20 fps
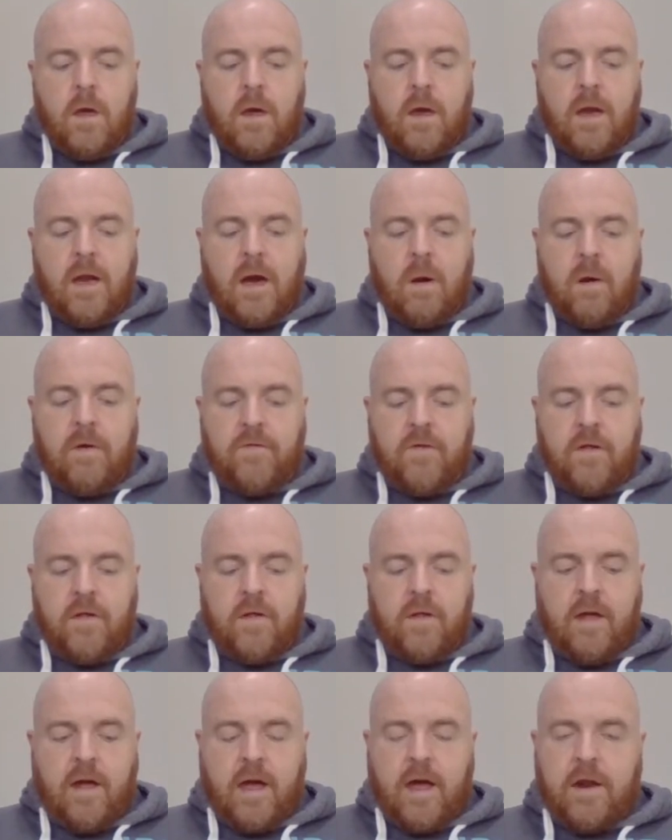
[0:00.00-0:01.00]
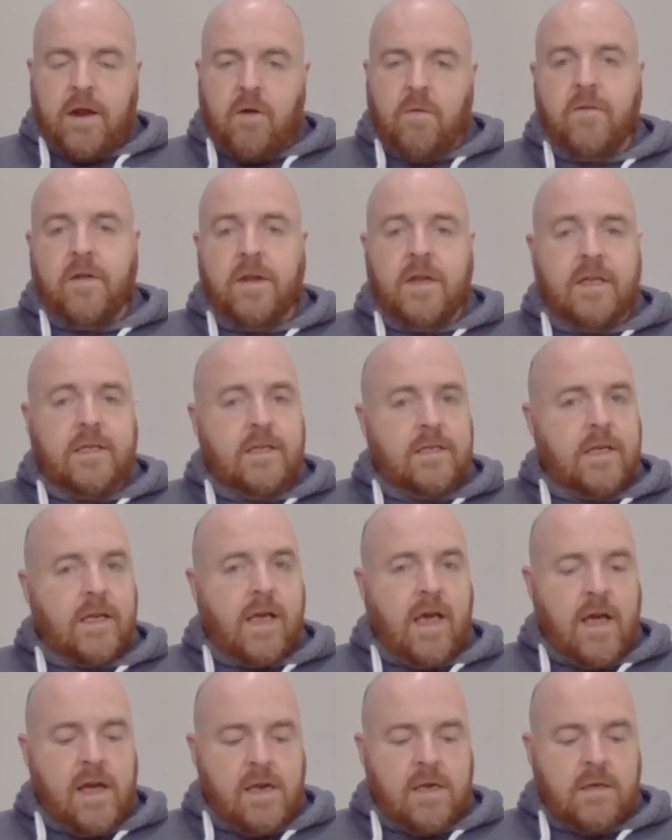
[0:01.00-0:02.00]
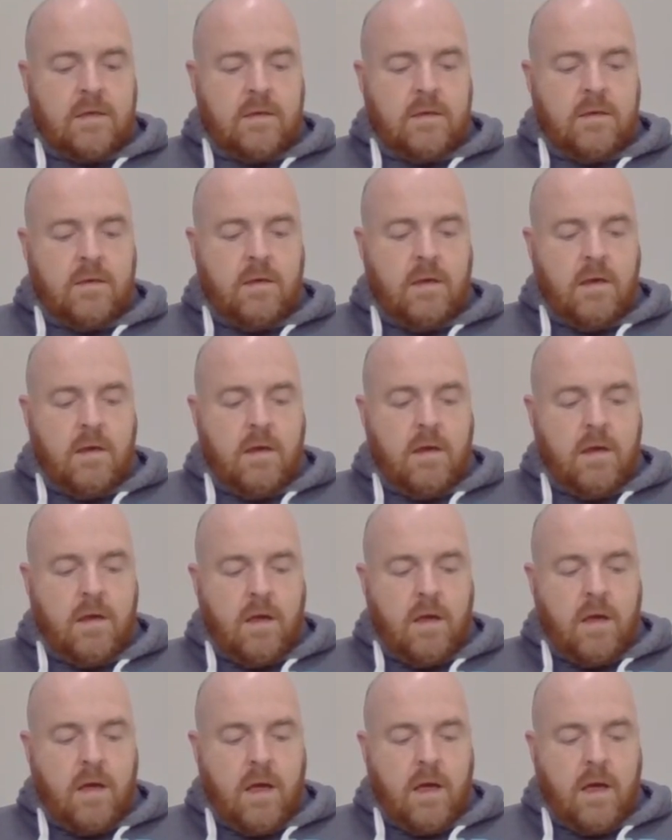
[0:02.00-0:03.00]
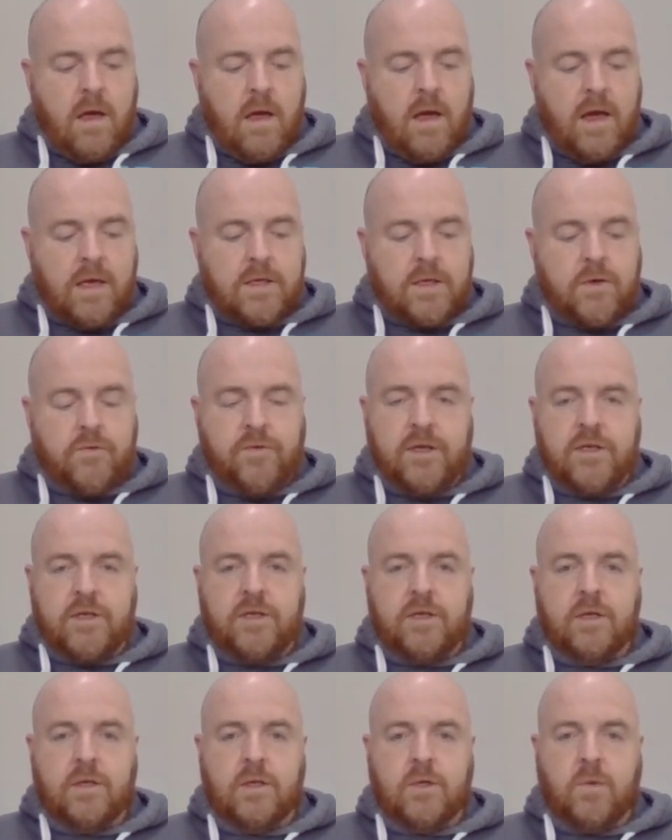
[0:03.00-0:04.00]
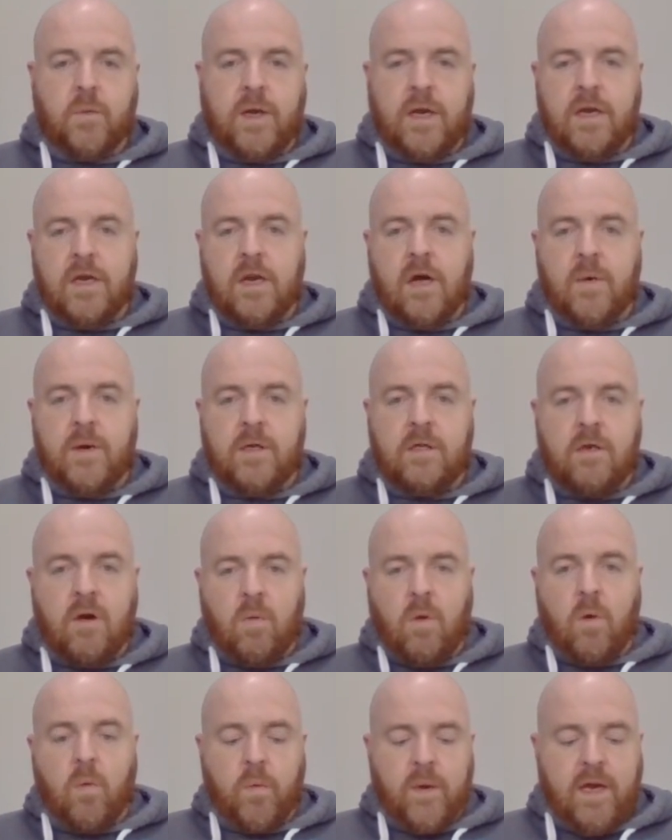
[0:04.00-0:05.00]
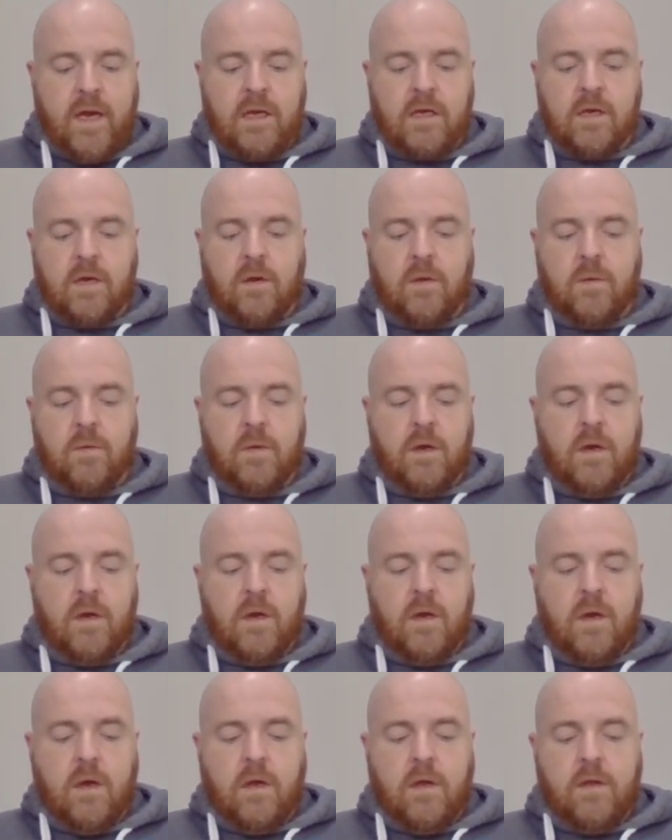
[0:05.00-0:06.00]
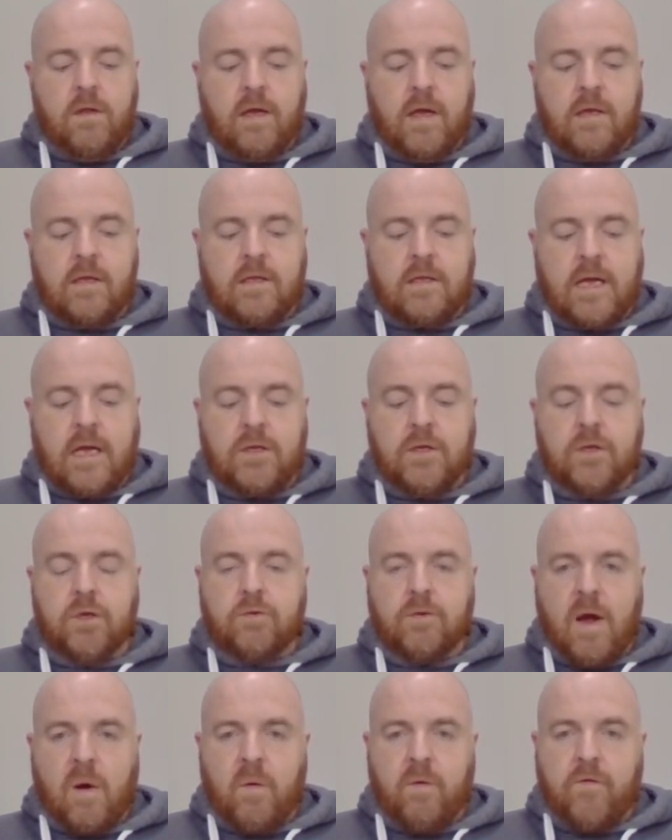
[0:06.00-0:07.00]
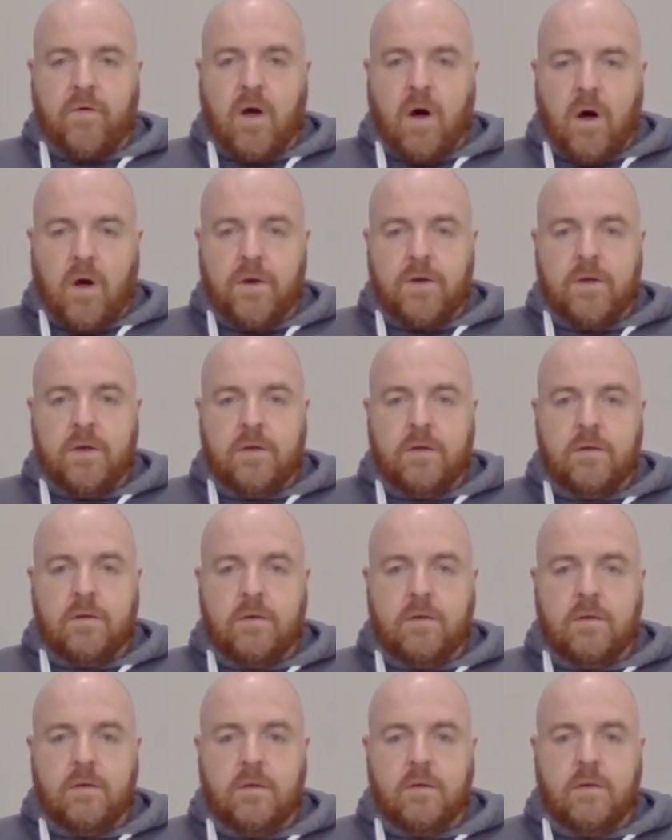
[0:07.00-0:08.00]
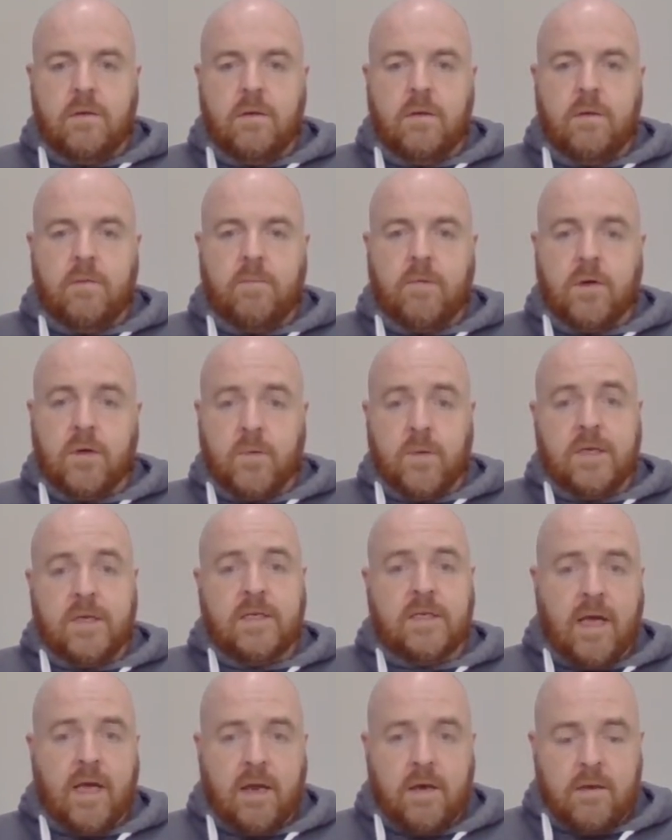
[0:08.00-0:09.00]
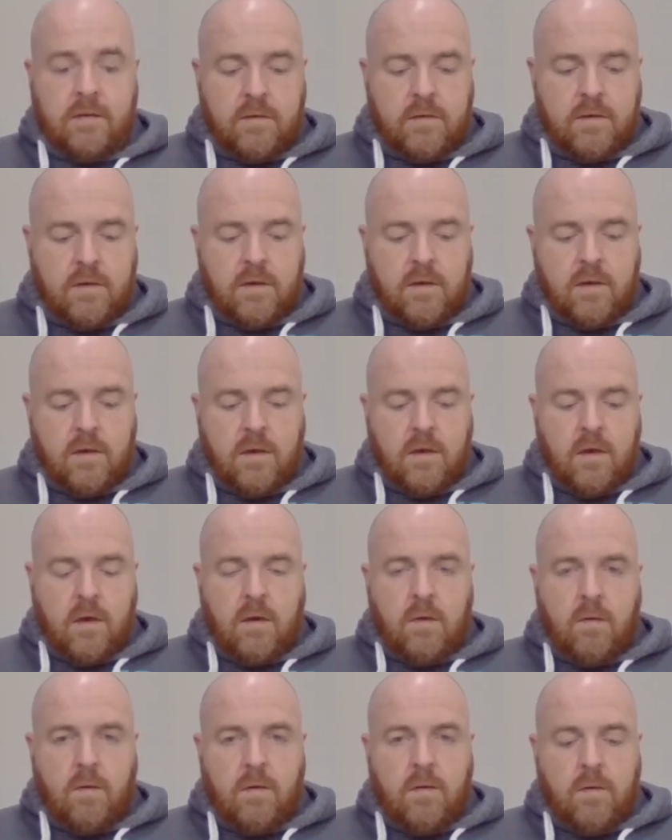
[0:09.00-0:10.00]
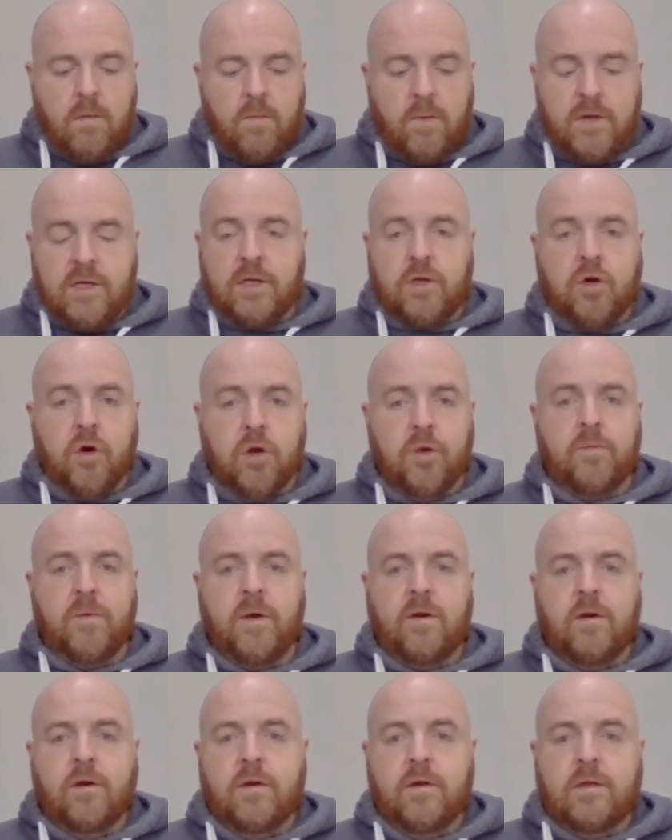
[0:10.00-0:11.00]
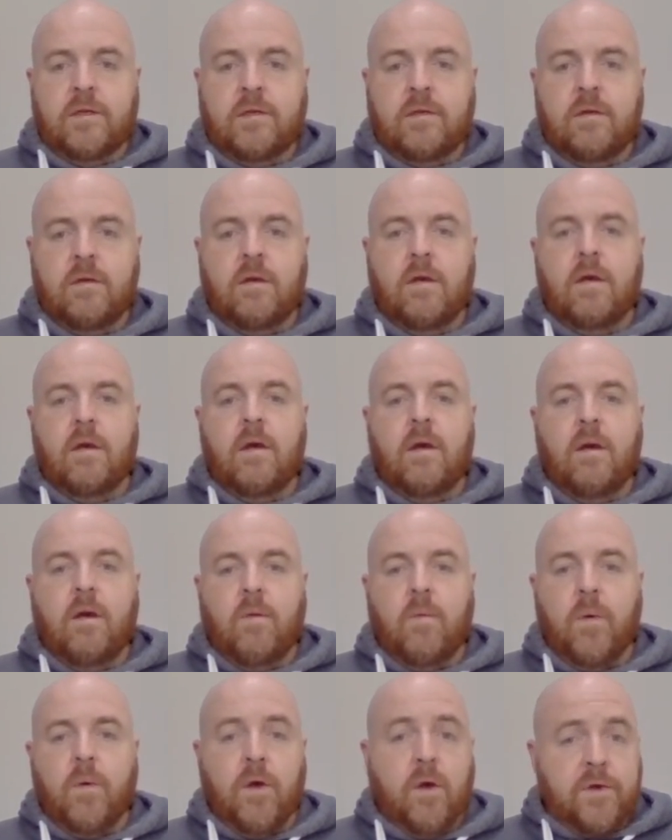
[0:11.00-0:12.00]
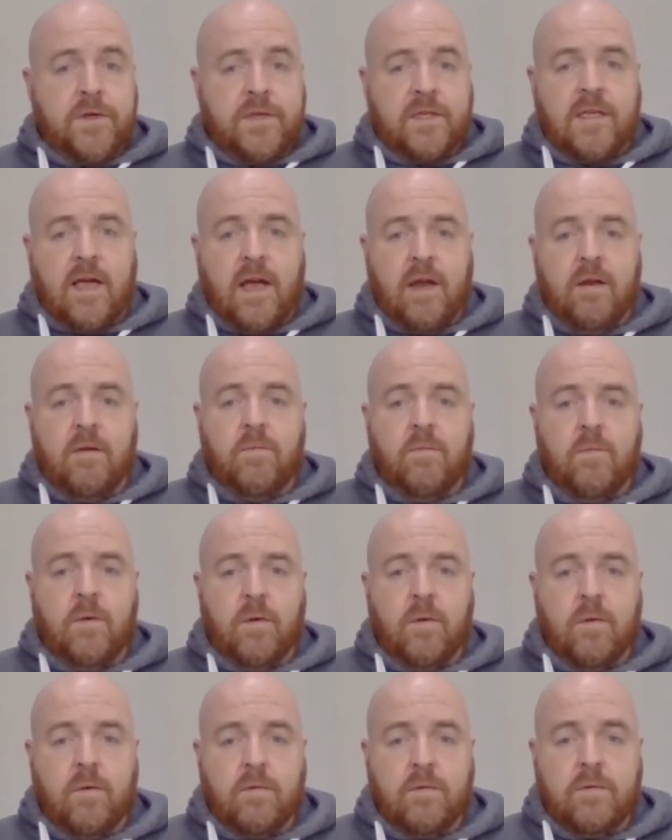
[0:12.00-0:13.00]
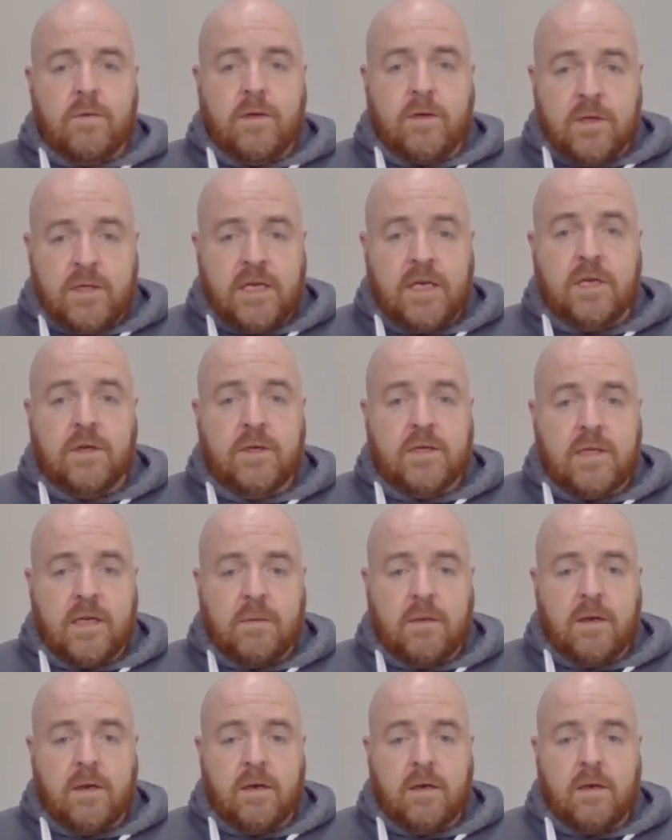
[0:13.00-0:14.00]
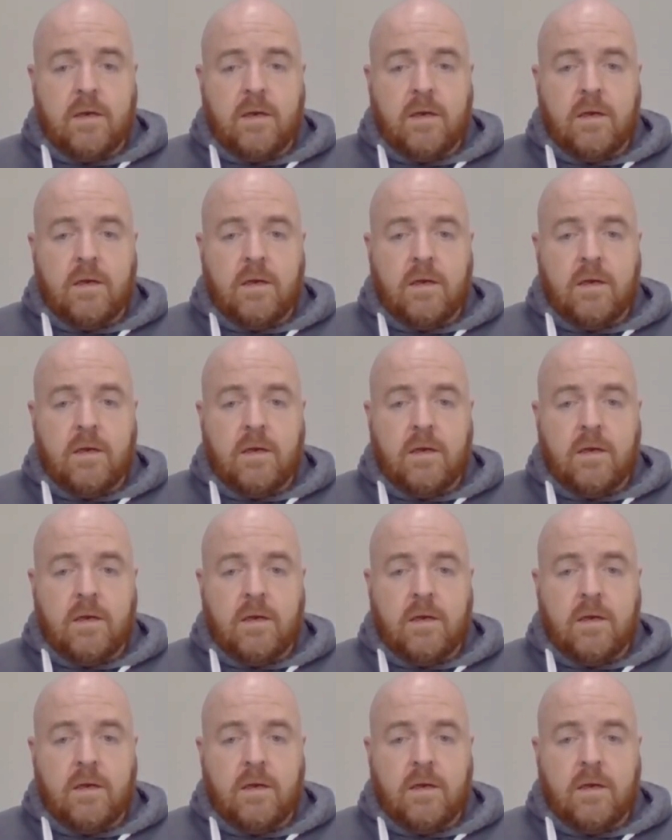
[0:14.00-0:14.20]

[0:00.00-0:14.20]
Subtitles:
And however, I don't think this is the case. As Christians, we know it's not what we do that sets us right with God, because we sin, which is good because we all sin, we'll continue sinning.